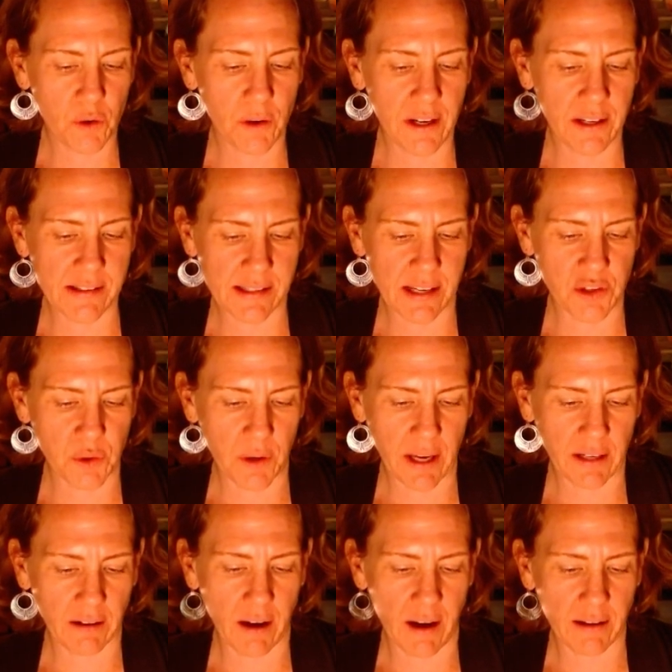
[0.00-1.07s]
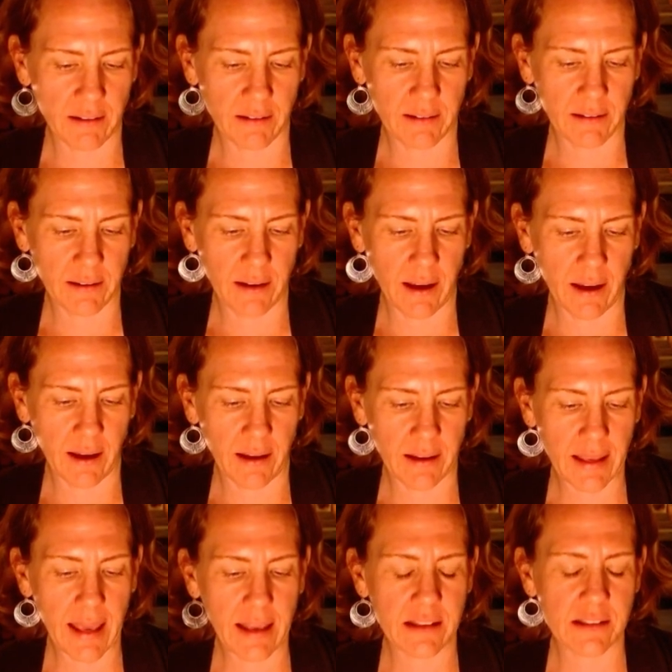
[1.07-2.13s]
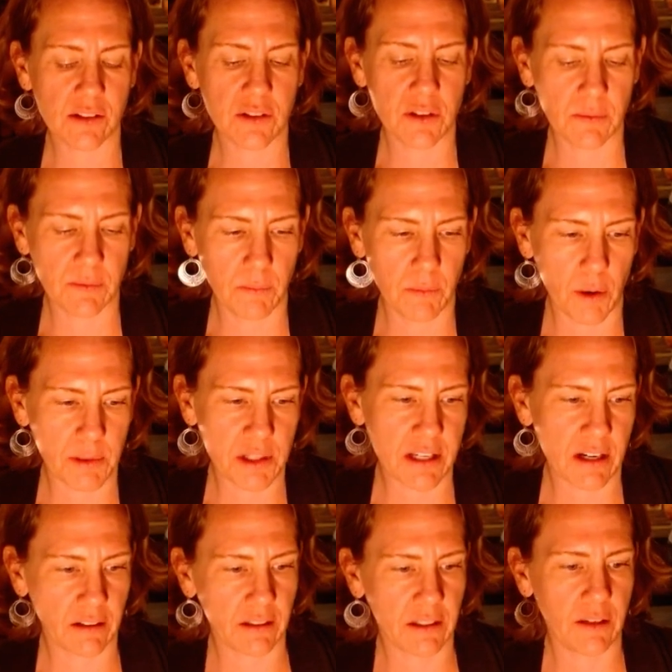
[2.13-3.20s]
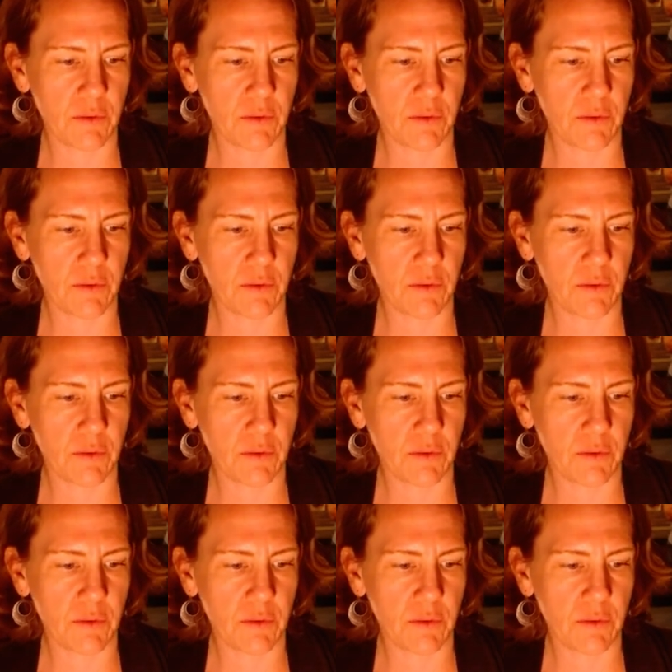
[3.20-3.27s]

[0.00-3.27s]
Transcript: touring schedule had gotten uh, canceled momentarily.